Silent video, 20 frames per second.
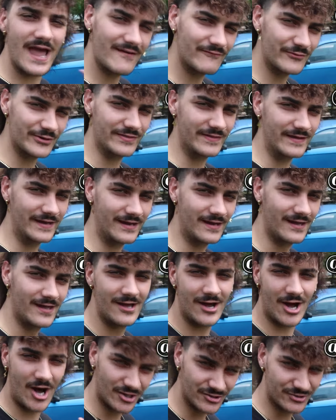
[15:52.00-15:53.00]
everything
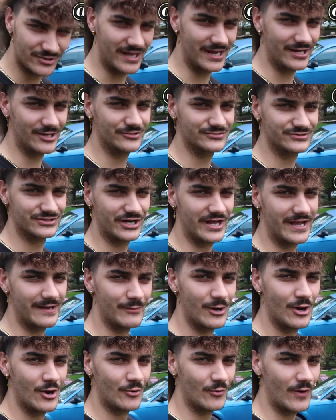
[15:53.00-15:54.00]
under that
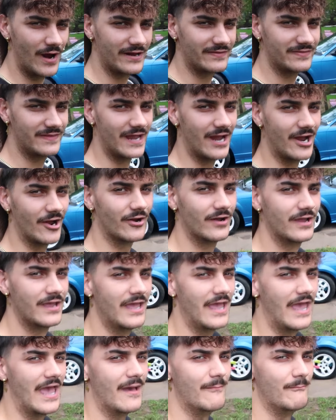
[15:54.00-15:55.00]
username right there.
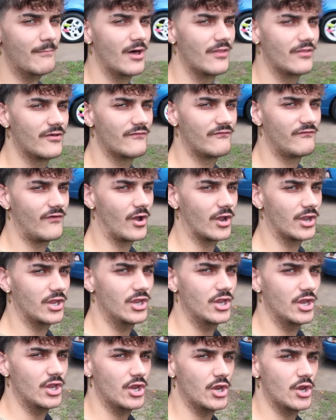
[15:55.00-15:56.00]
And
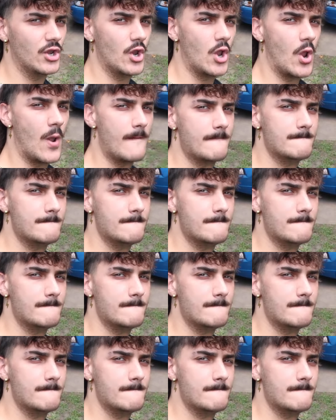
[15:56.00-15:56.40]
motherfucking